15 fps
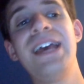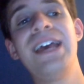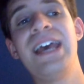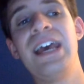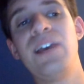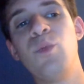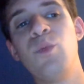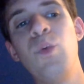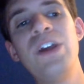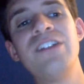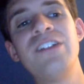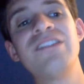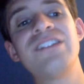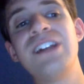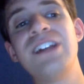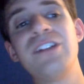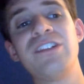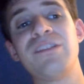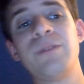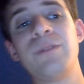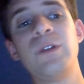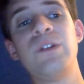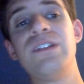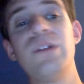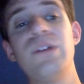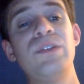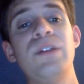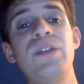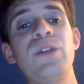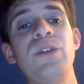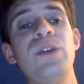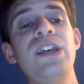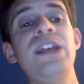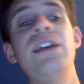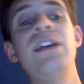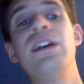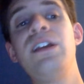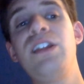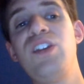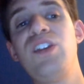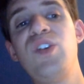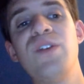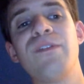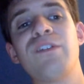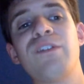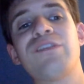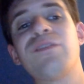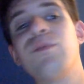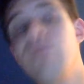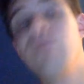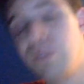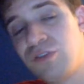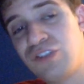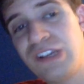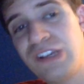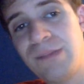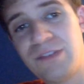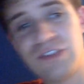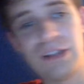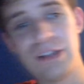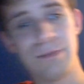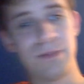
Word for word: and wins the undisputed W W E Universal Championship.